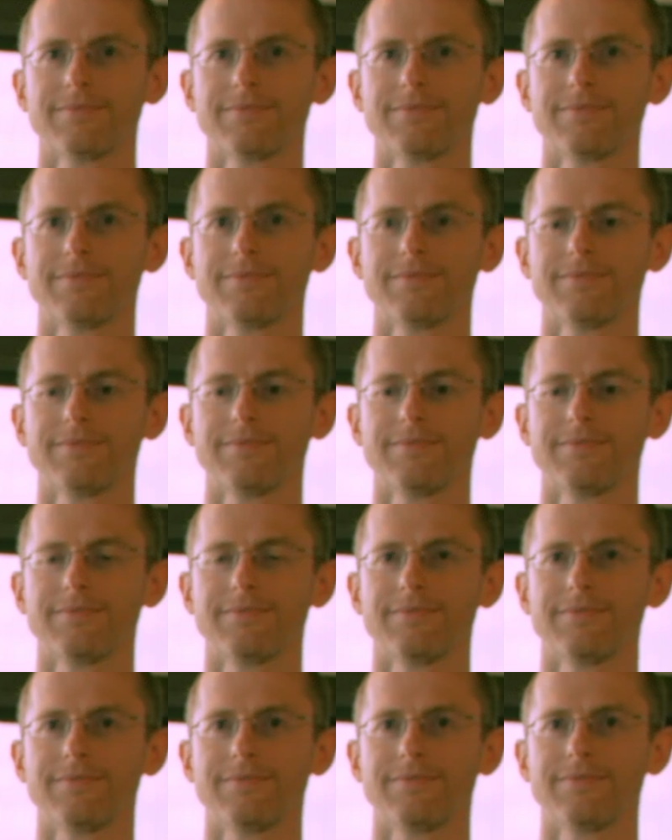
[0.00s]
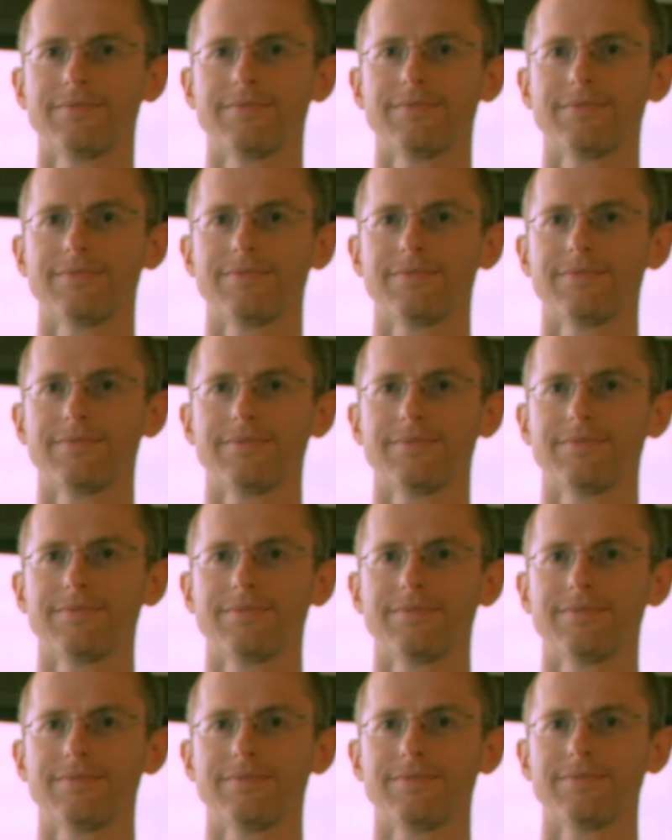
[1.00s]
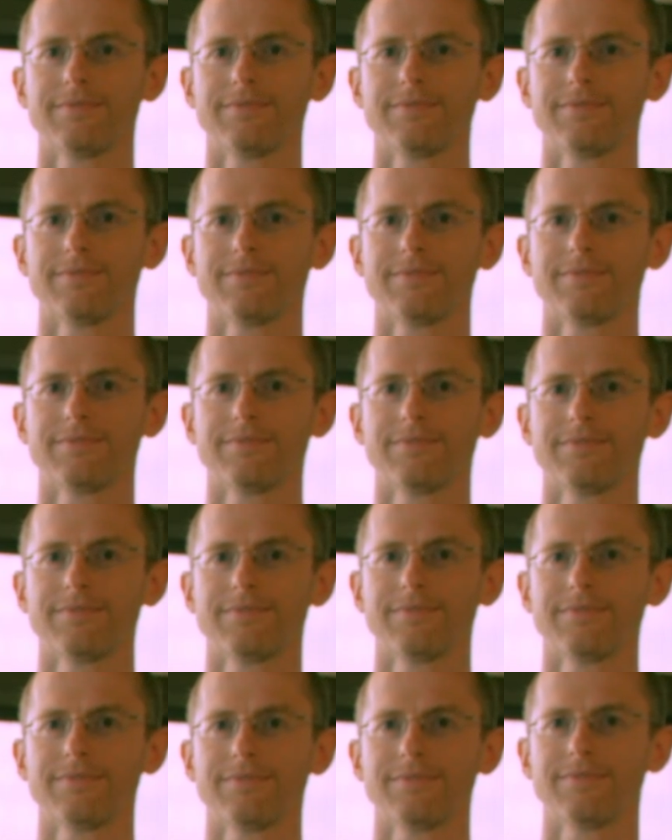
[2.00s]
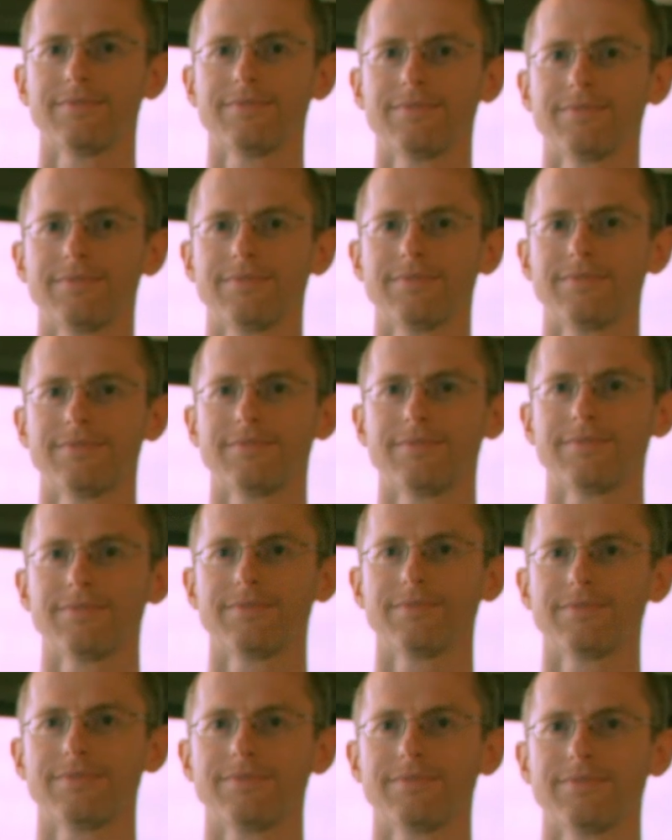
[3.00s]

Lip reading: (not speaking)